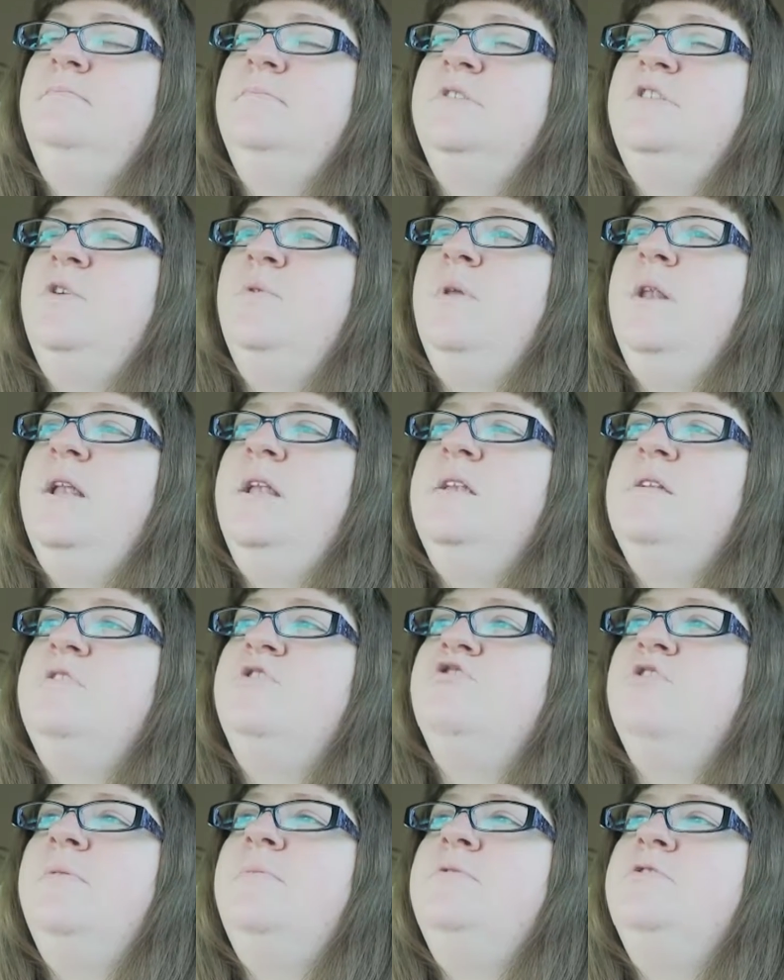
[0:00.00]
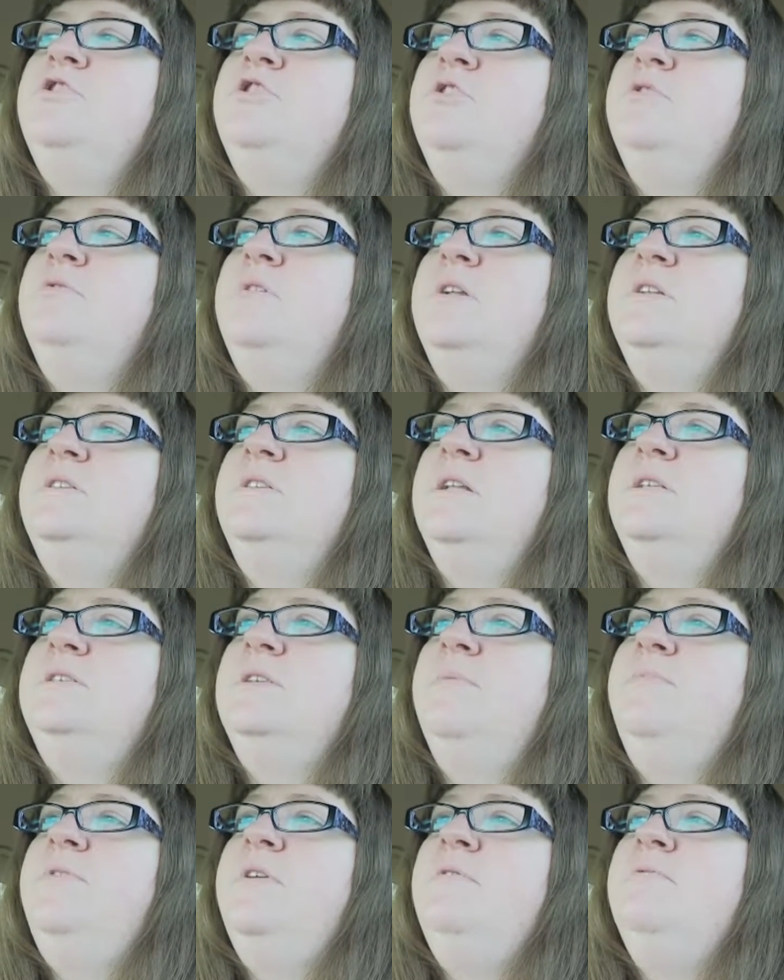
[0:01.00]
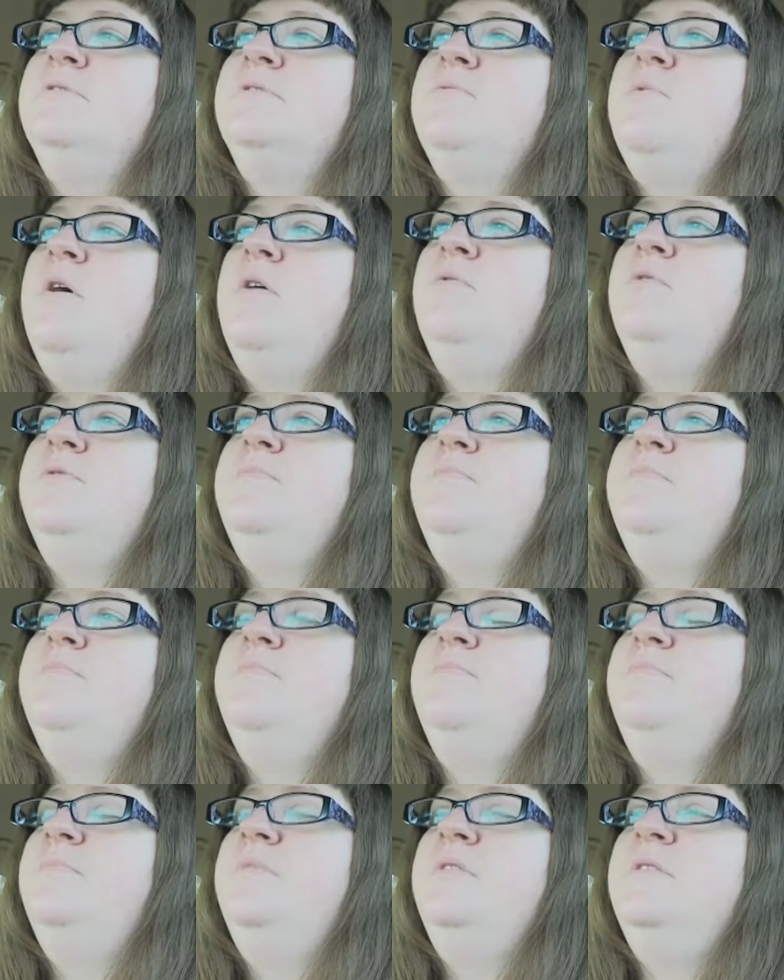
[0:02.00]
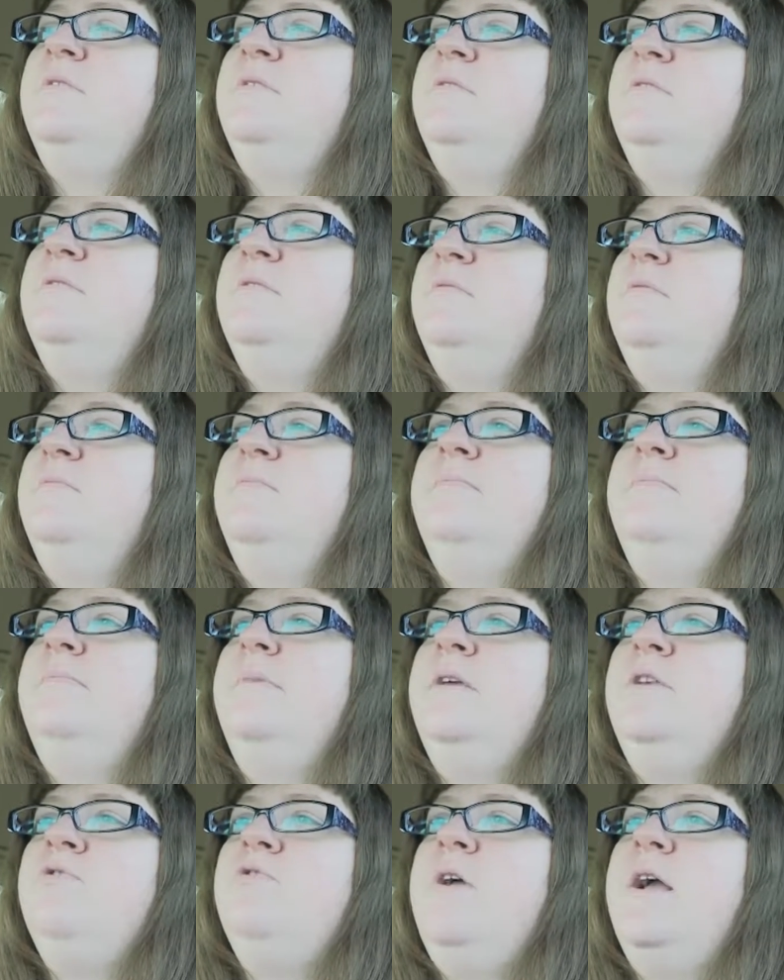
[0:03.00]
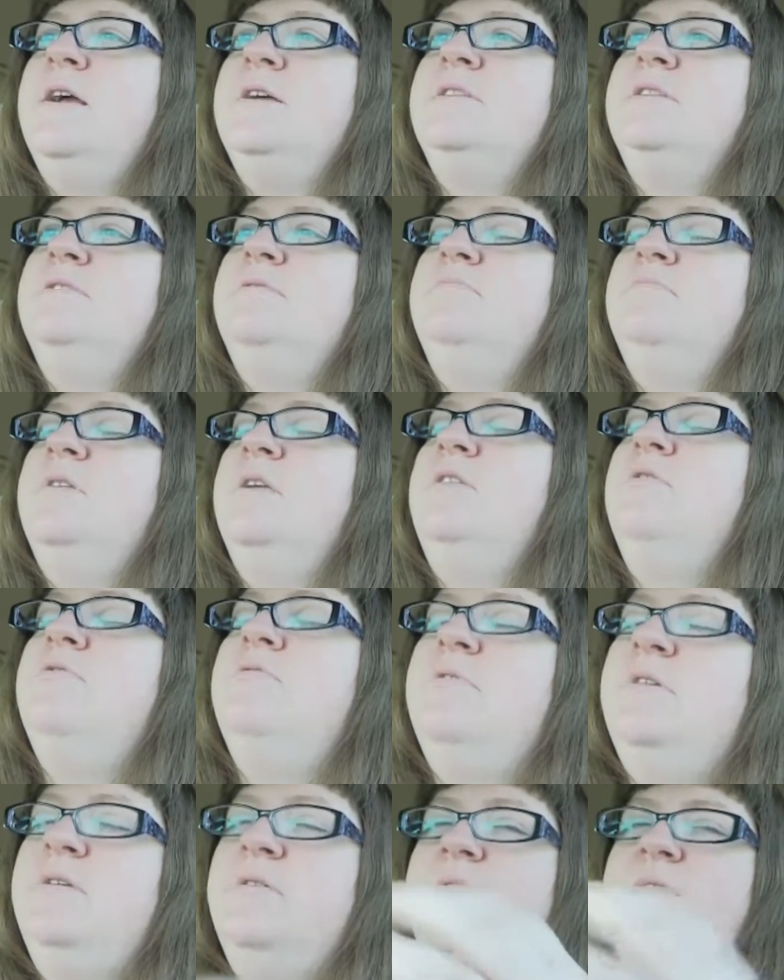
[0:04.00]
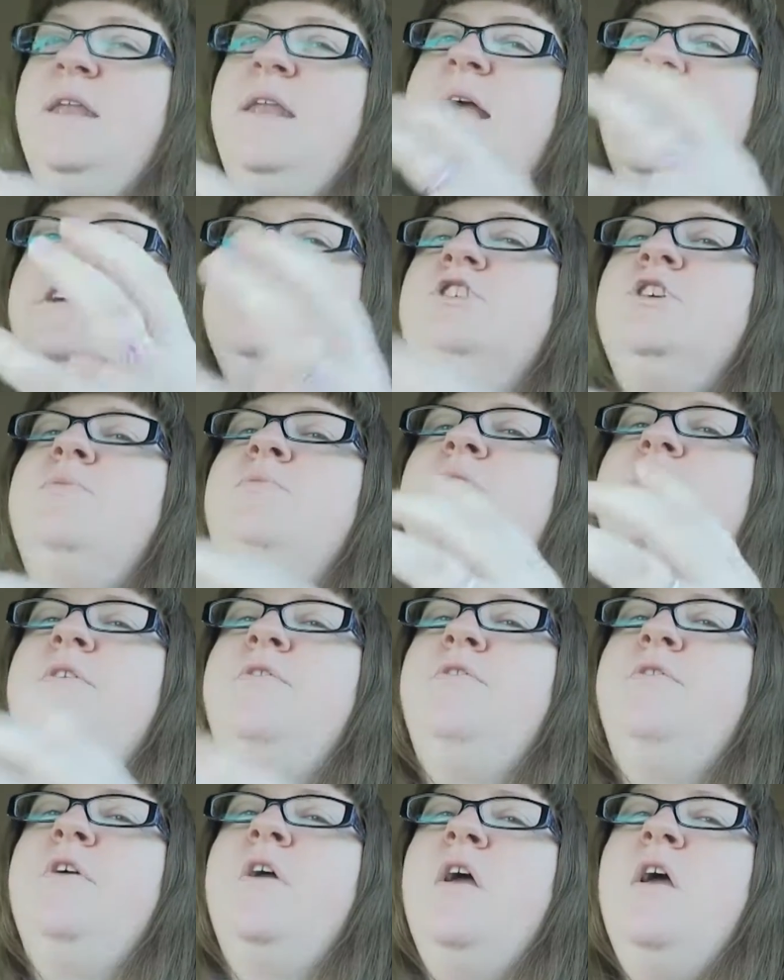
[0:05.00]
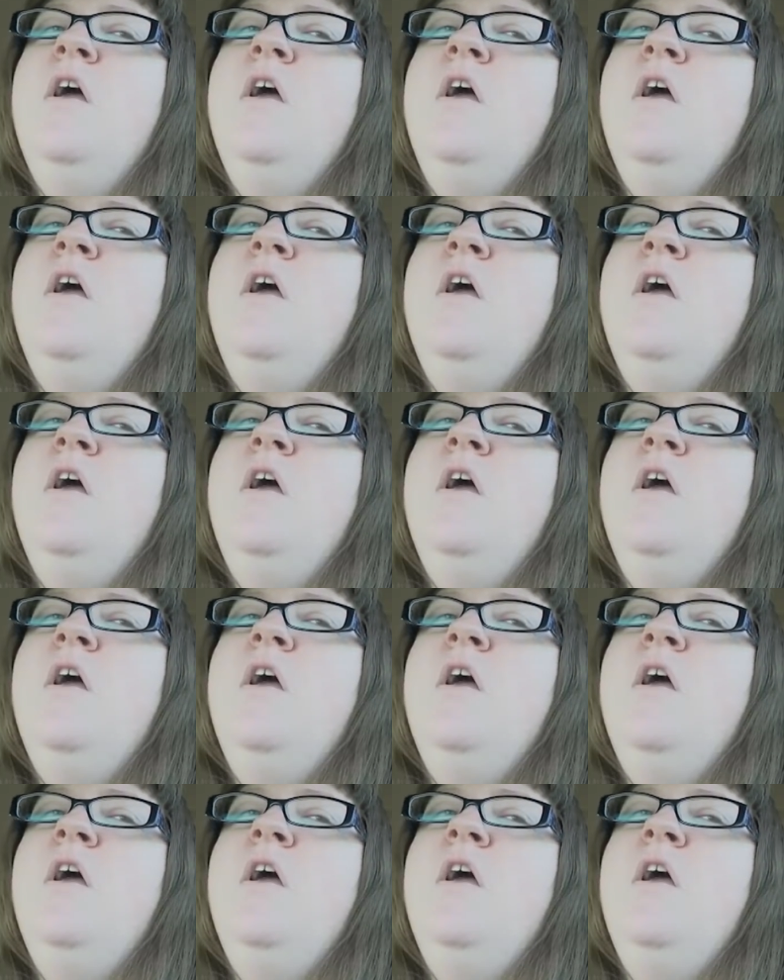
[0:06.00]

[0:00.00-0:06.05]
So when I did troubleshoot, it said something was wrong with the interconnection with